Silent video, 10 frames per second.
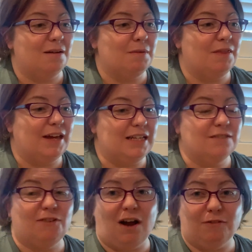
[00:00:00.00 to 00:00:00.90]
That is
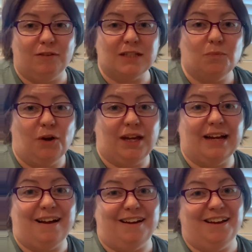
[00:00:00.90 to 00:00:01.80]
5 of us working
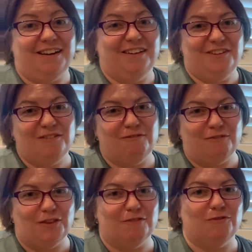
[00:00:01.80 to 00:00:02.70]
hard for
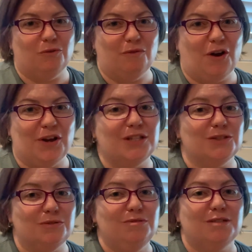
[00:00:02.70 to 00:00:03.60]
the full
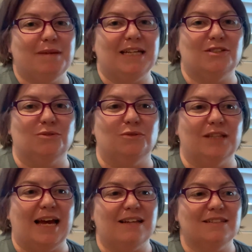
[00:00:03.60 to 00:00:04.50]
rehearsal to make sure
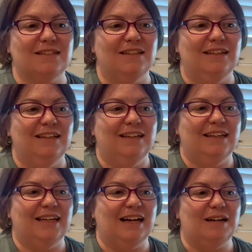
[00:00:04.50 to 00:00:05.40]
that
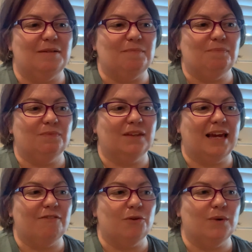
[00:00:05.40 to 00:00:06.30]

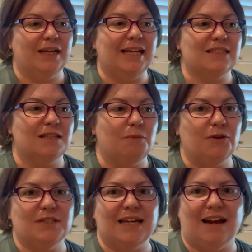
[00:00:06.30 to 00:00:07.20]
everyone gets the
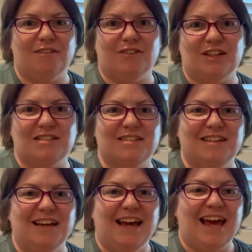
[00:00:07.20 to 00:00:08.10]
most out of it.
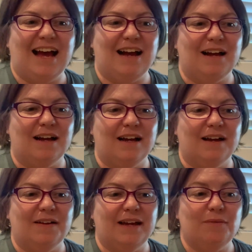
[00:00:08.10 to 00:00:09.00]

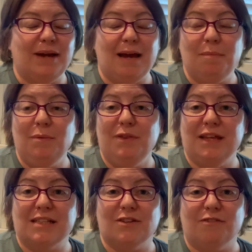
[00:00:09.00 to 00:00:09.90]
And we're happy with
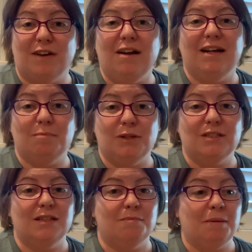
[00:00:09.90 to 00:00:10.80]
that so far, and most
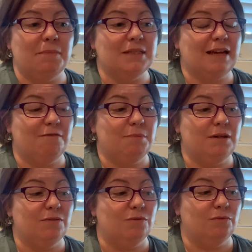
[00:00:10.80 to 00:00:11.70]
of the members have
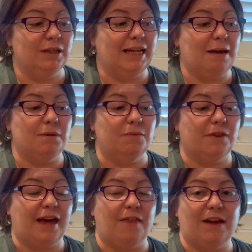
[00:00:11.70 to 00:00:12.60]
been really happy with
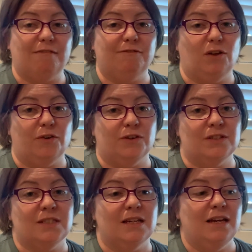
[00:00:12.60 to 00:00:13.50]
how that flows.